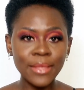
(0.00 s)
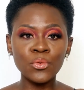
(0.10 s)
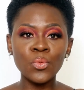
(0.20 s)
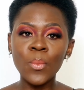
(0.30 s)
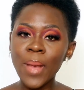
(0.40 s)

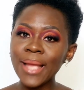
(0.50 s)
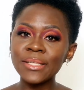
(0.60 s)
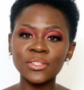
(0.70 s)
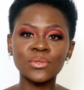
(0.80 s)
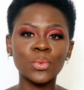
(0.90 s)
You
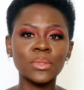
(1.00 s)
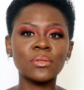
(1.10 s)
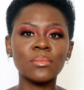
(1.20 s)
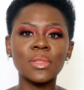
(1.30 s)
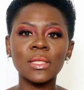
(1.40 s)
might just want
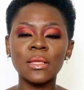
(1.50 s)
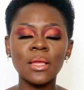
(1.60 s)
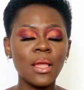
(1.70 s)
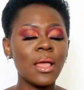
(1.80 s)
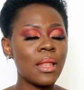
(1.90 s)
something,
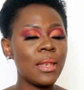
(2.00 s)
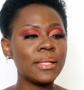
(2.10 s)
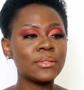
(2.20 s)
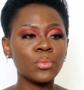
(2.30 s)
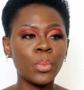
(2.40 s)
and
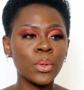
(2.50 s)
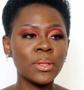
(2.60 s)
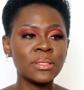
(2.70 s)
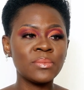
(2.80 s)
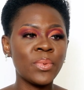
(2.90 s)
let's
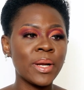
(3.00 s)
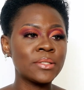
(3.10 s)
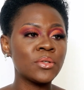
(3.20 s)
support this brand.